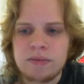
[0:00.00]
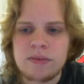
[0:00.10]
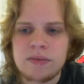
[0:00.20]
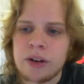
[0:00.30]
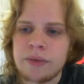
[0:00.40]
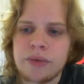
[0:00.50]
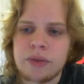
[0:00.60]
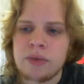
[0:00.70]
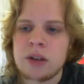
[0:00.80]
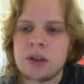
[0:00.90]
you know,
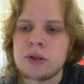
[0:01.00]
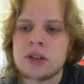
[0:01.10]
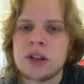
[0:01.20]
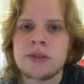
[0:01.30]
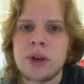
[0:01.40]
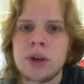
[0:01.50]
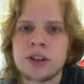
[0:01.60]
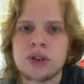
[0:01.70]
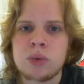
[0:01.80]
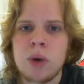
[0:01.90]
ReadyBoost gives you
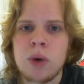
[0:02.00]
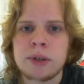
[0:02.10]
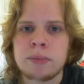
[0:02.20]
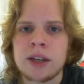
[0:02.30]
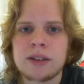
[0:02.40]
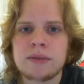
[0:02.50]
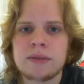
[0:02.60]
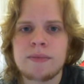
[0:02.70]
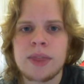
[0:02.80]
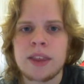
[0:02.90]
extra swap space.
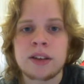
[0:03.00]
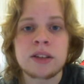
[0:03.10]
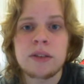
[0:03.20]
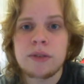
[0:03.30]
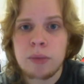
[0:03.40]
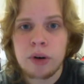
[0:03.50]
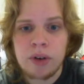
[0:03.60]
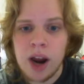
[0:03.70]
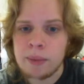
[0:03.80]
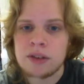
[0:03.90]
It doesn't give you more
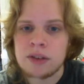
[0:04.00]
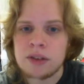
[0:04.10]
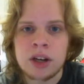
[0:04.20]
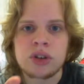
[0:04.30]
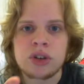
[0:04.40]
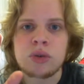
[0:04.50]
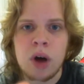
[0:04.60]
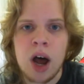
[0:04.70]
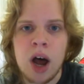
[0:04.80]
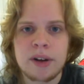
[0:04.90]
RAM, it gives you extra
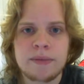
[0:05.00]
swap.